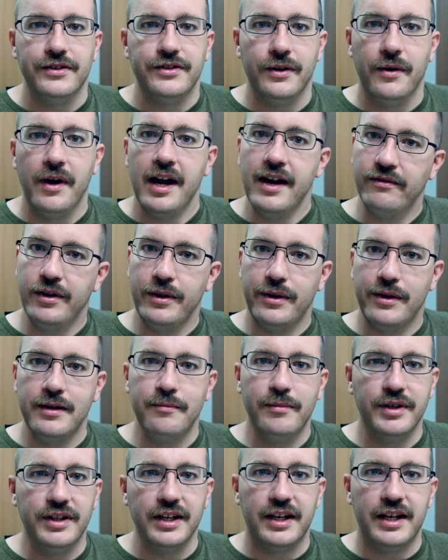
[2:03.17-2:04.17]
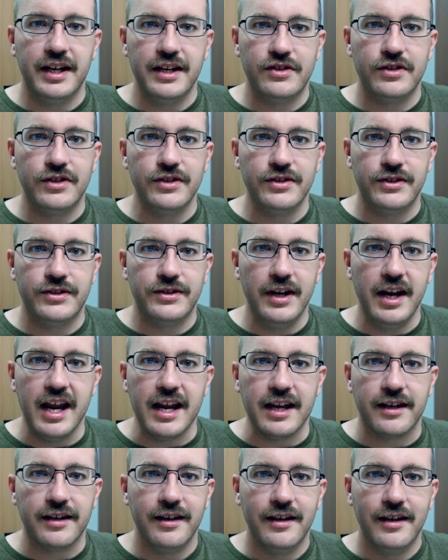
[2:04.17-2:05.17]
So everything but the kitchen
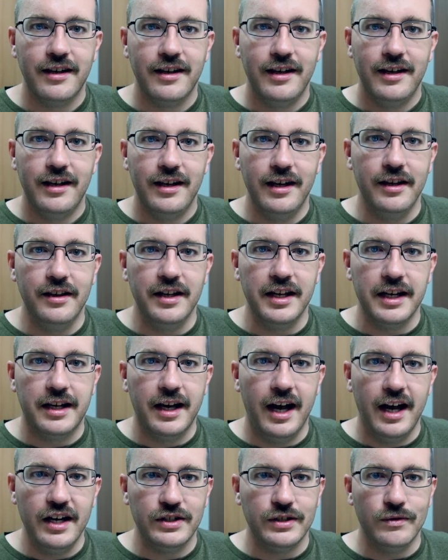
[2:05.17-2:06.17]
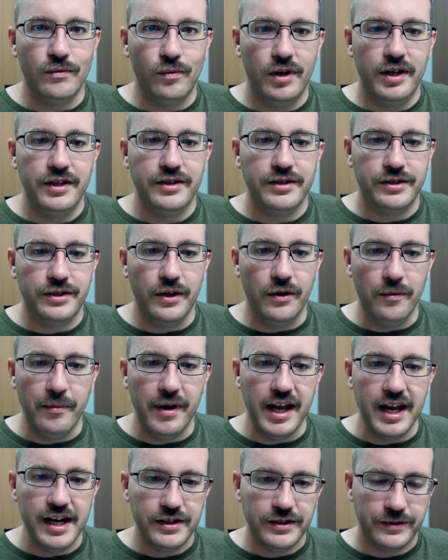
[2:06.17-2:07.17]
sink in the Kaizen 1 soap
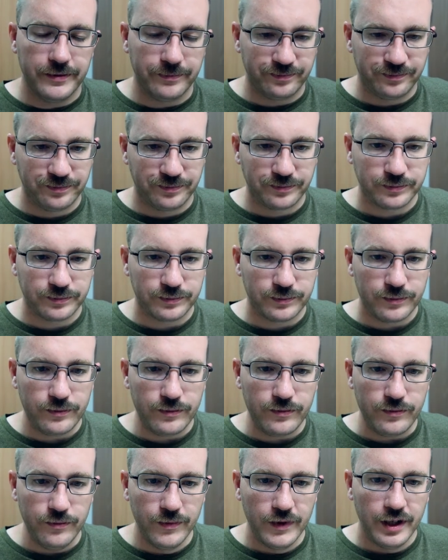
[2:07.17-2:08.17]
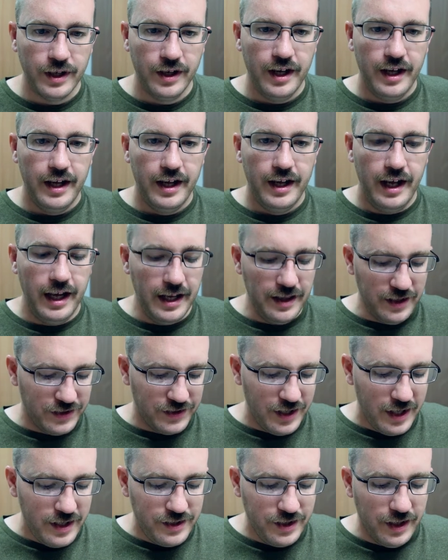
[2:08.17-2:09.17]
base. And the
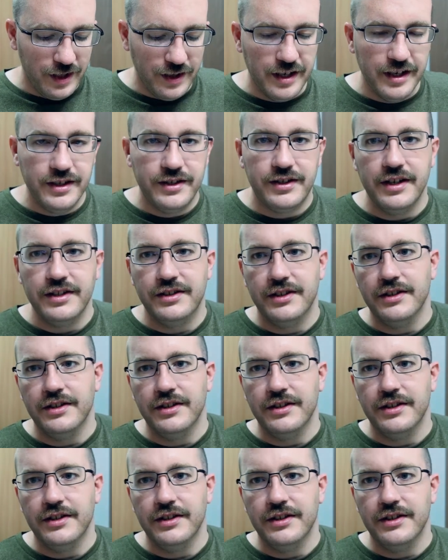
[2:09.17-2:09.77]
scent on this is